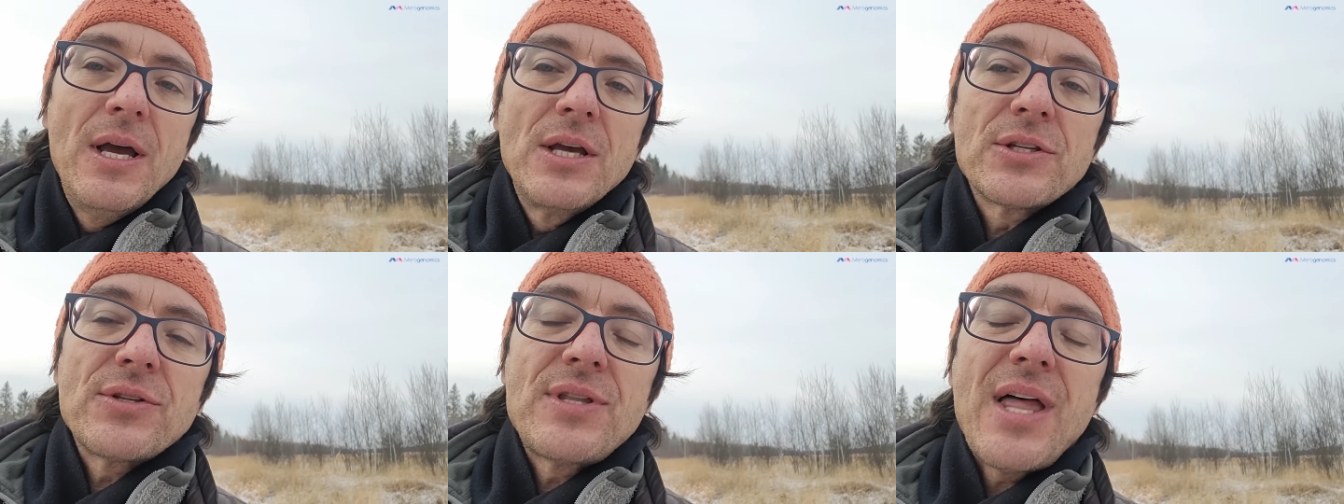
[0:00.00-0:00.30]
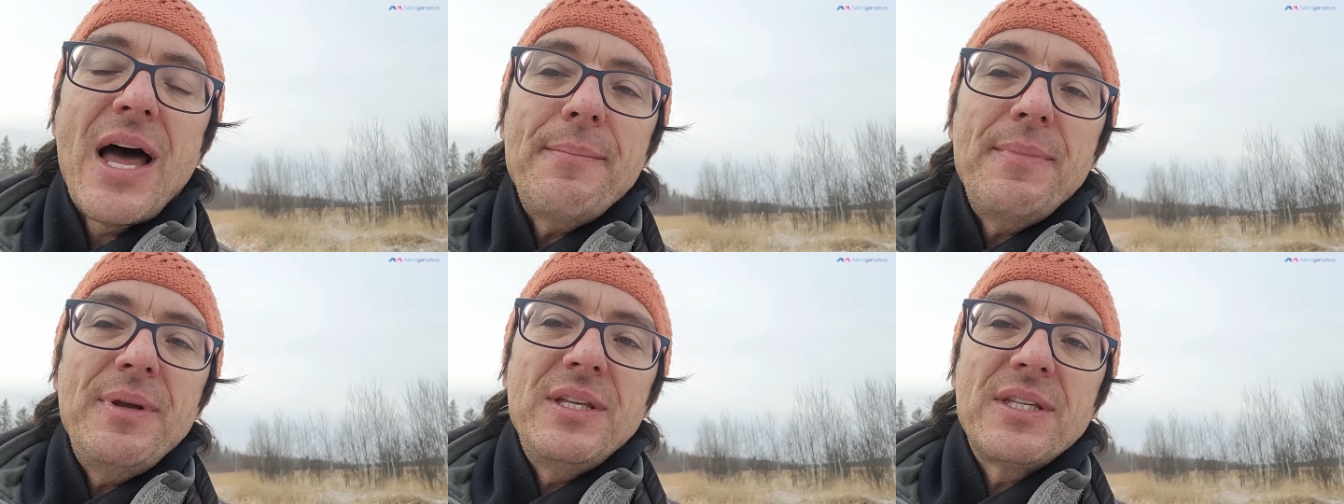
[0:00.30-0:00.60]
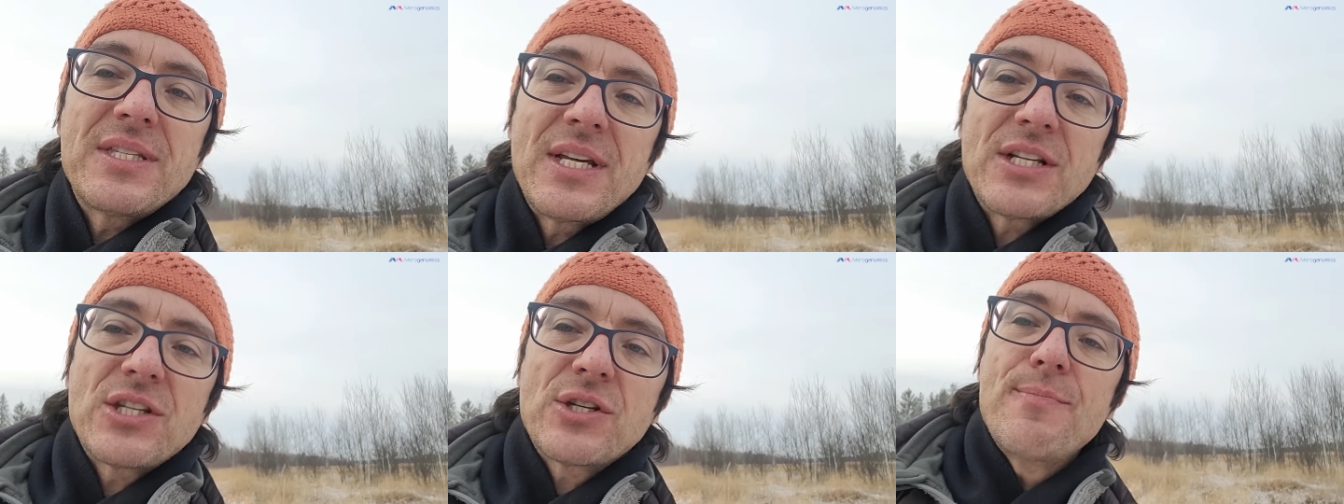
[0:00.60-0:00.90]
So that
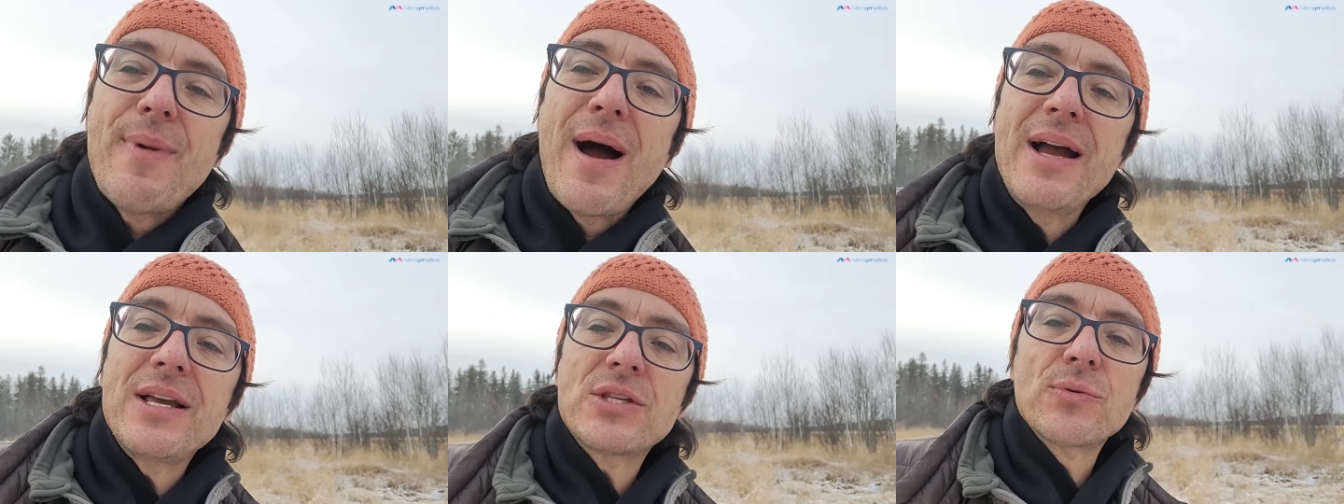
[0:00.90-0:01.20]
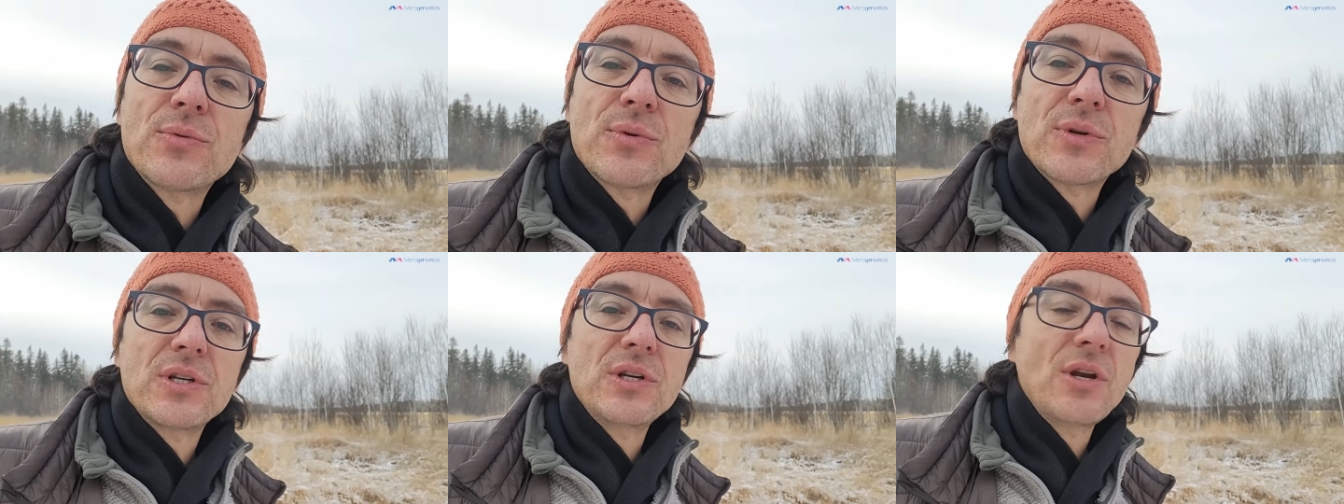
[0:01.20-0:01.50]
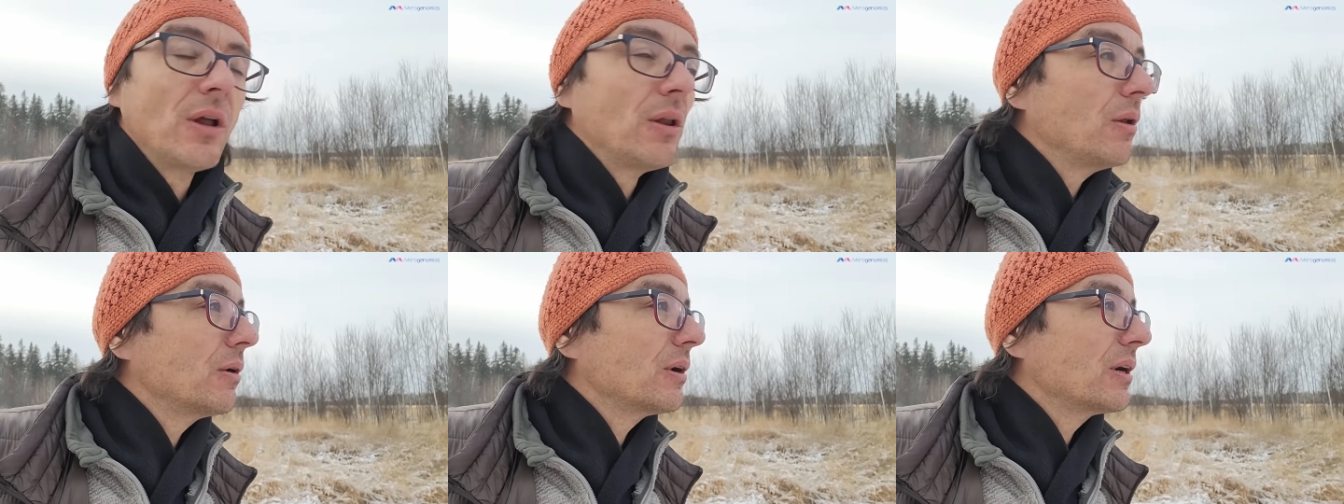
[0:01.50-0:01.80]
means such mice would
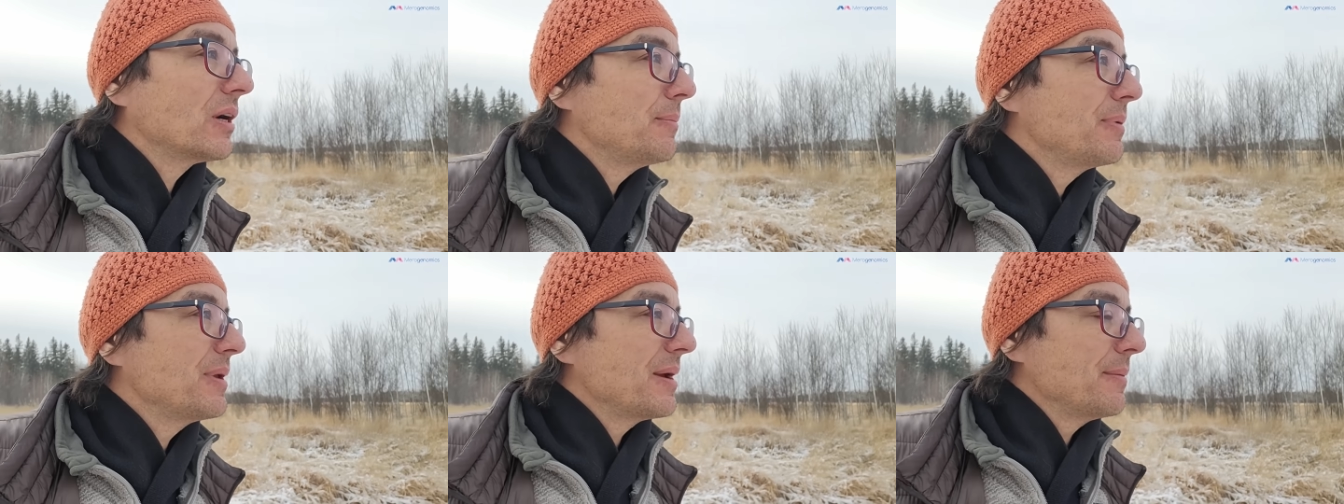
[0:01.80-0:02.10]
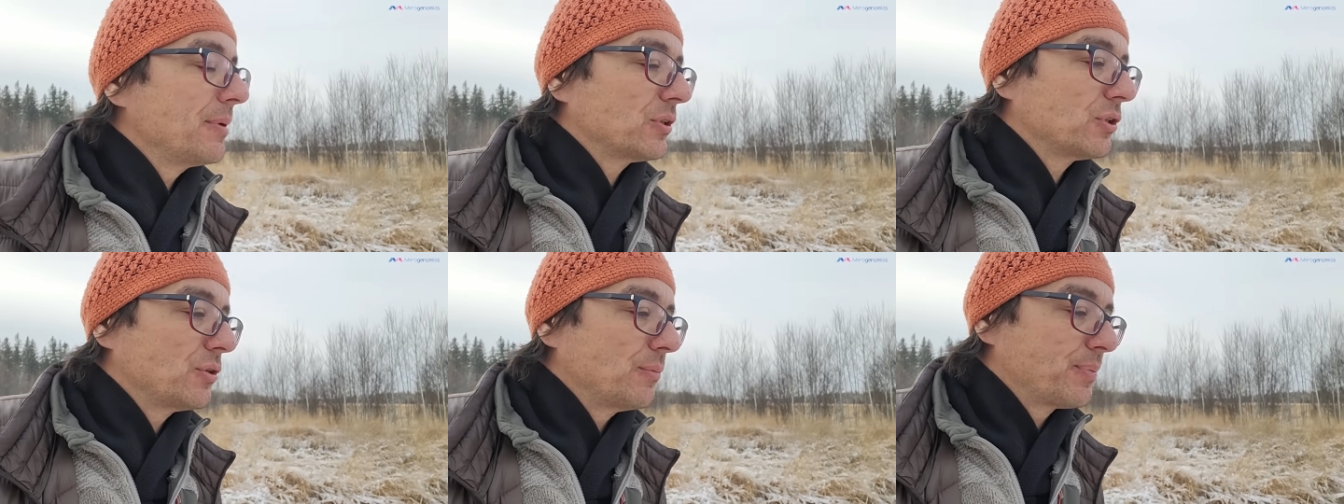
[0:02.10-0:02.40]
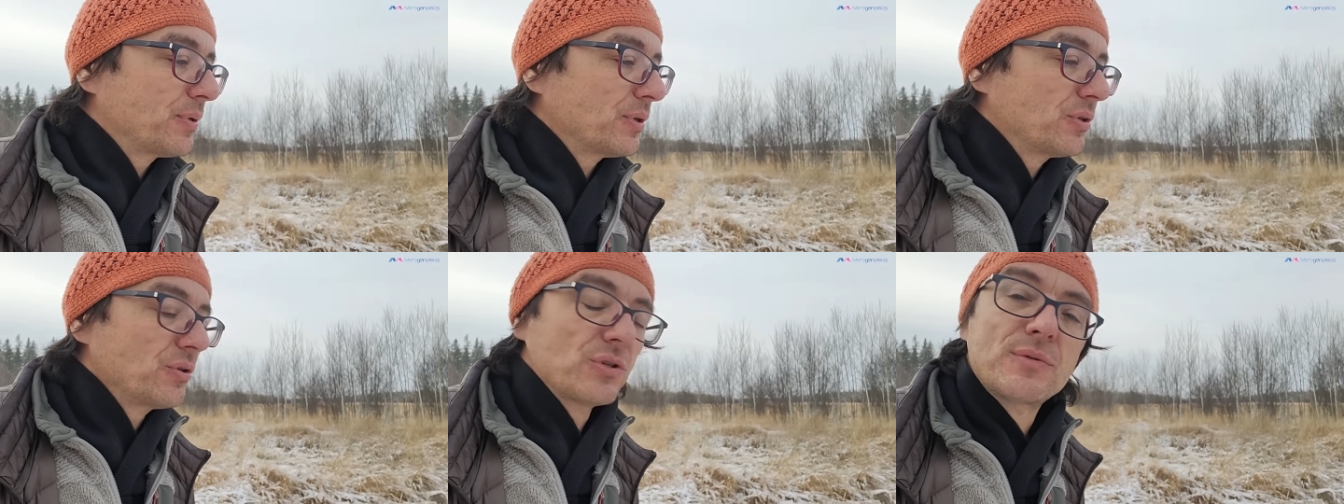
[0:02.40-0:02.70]
no longer be able to
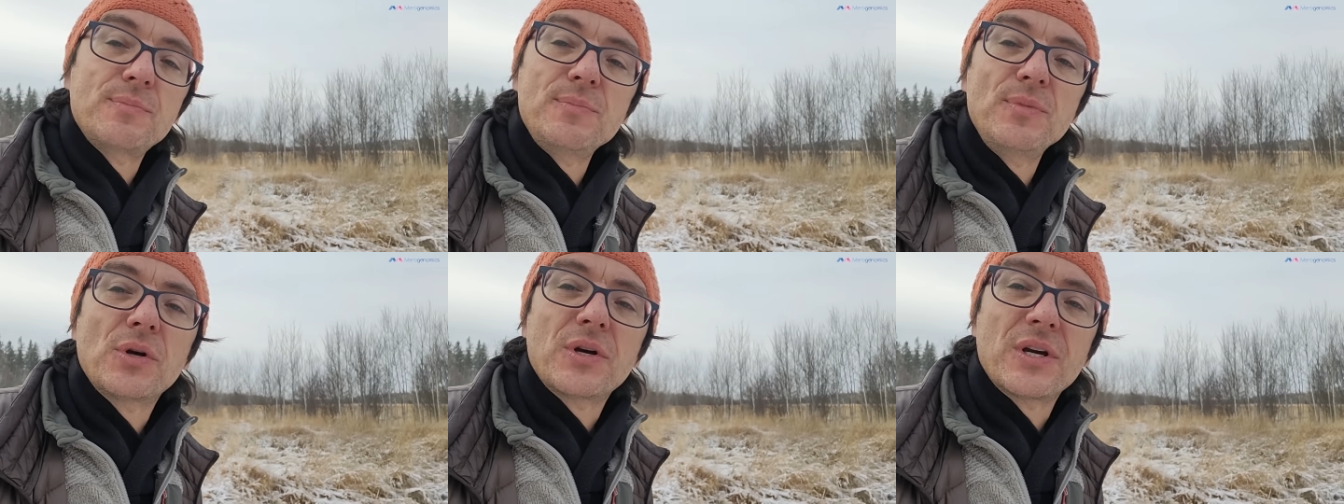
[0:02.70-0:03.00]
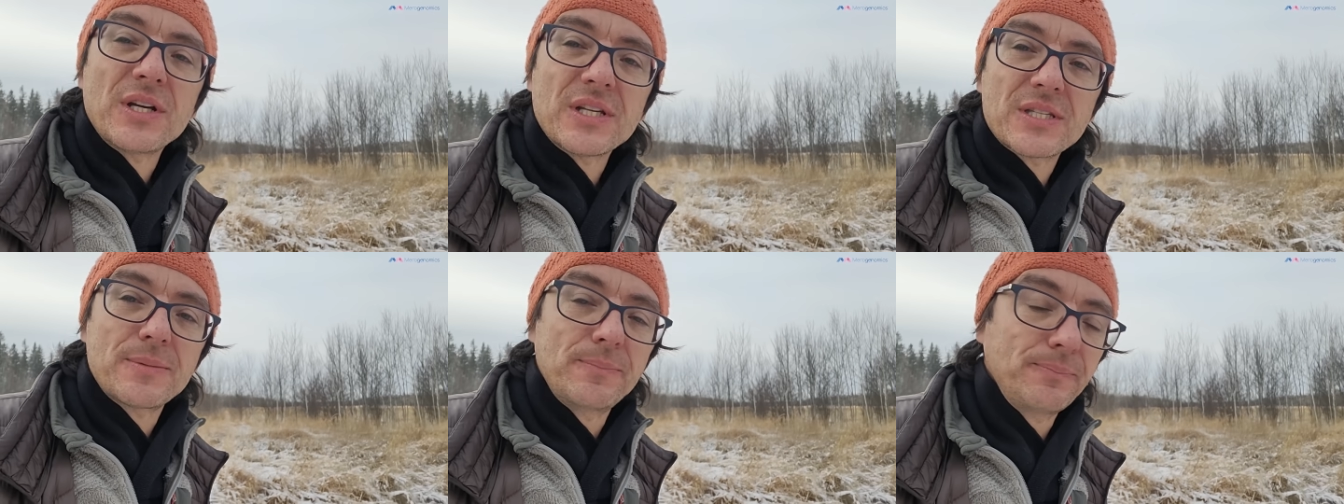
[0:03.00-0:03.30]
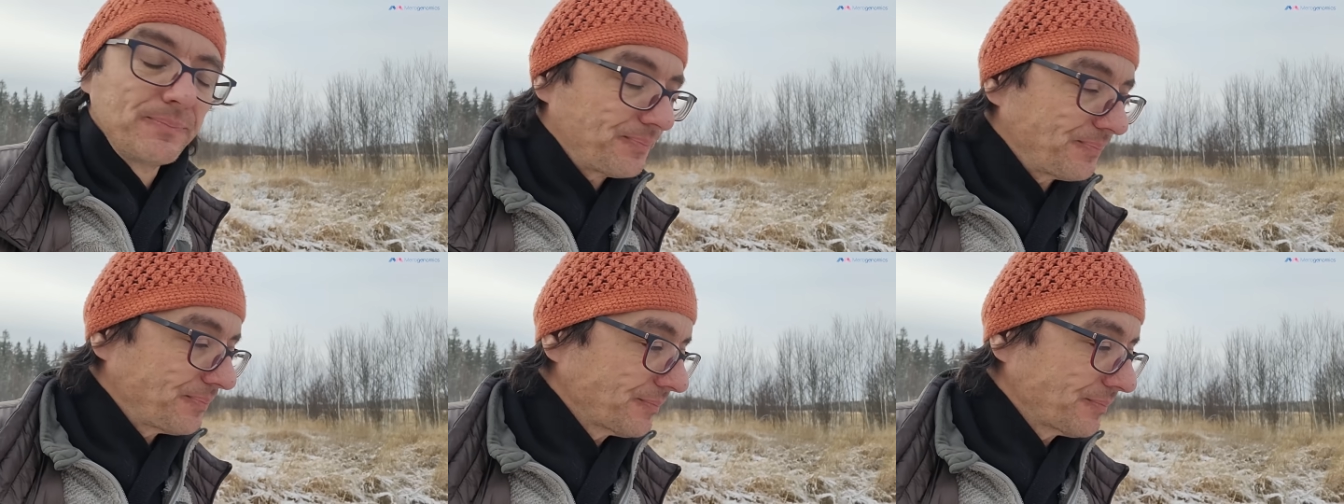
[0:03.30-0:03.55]
produce mucus.